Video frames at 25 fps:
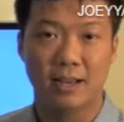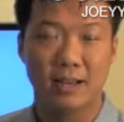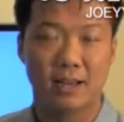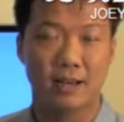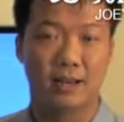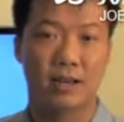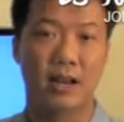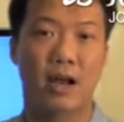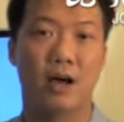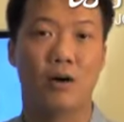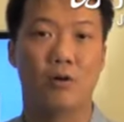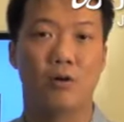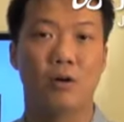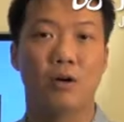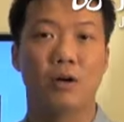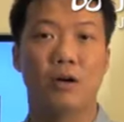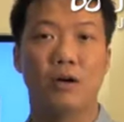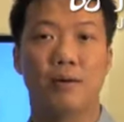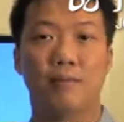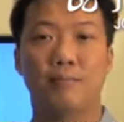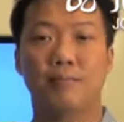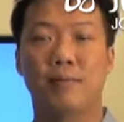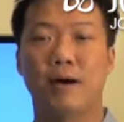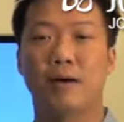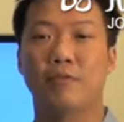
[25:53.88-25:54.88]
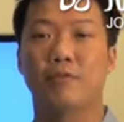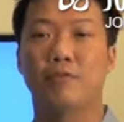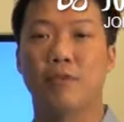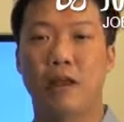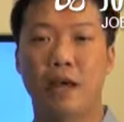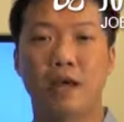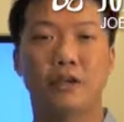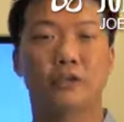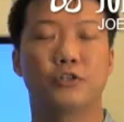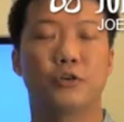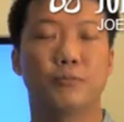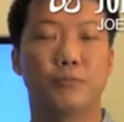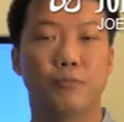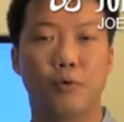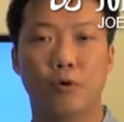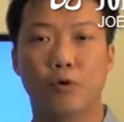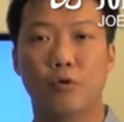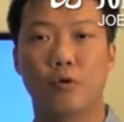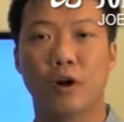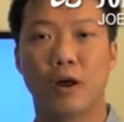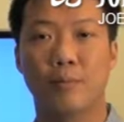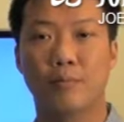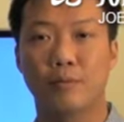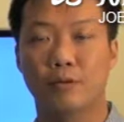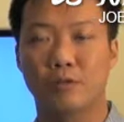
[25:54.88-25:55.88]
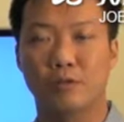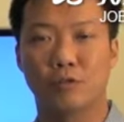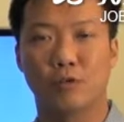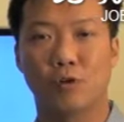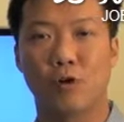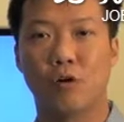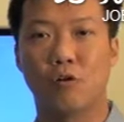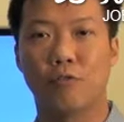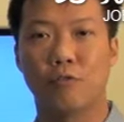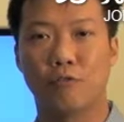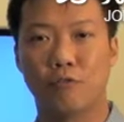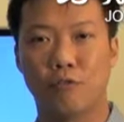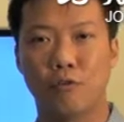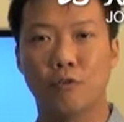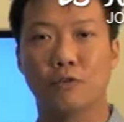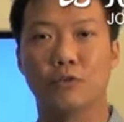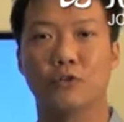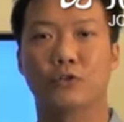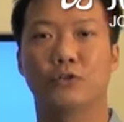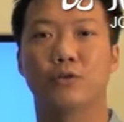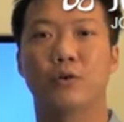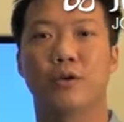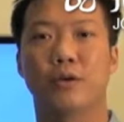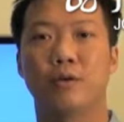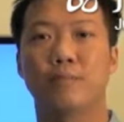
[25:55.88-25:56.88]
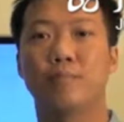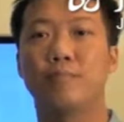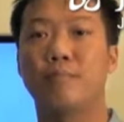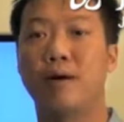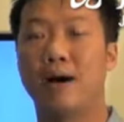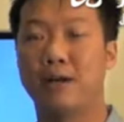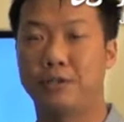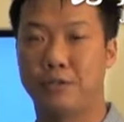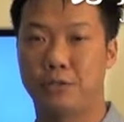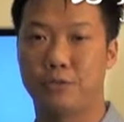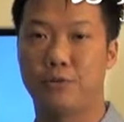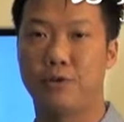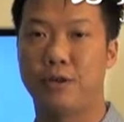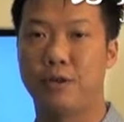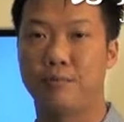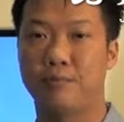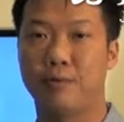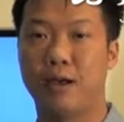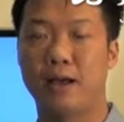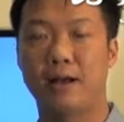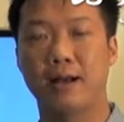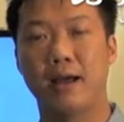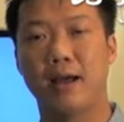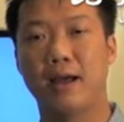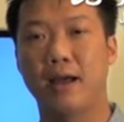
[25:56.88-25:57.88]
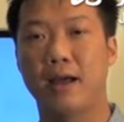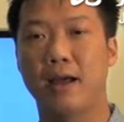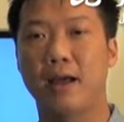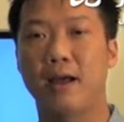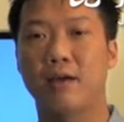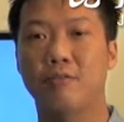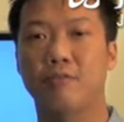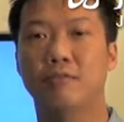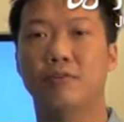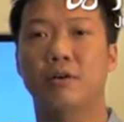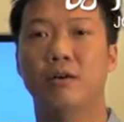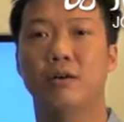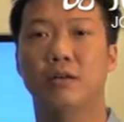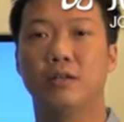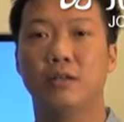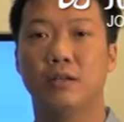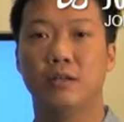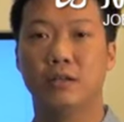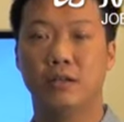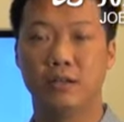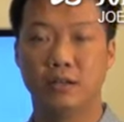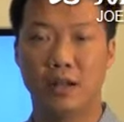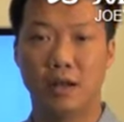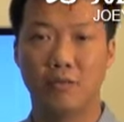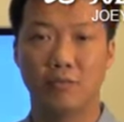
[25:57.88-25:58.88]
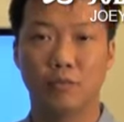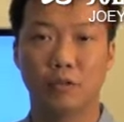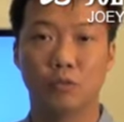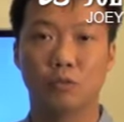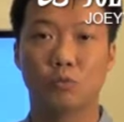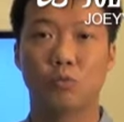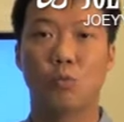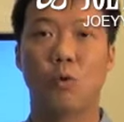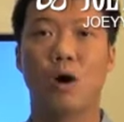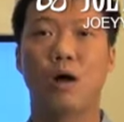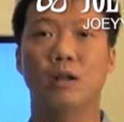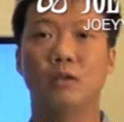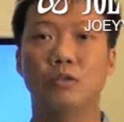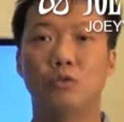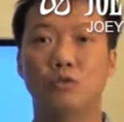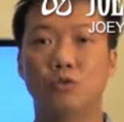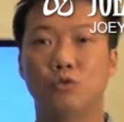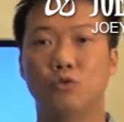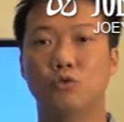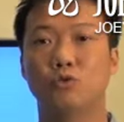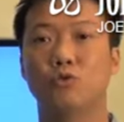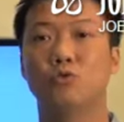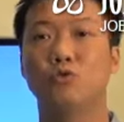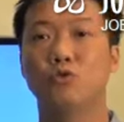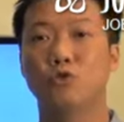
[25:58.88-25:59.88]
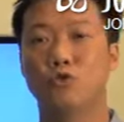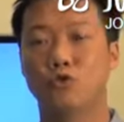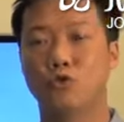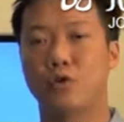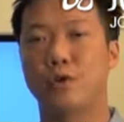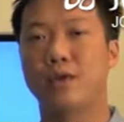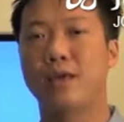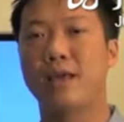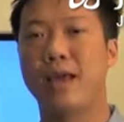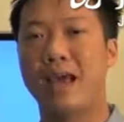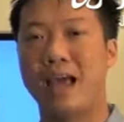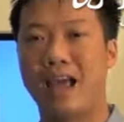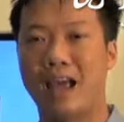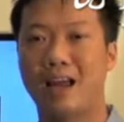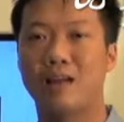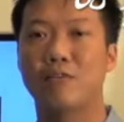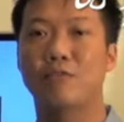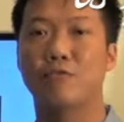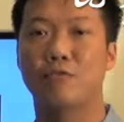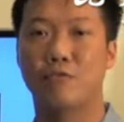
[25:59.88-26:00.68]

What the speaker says: Now, my flagship program is called Feng Shui Mastery, and I have levels 1, 2, 3, and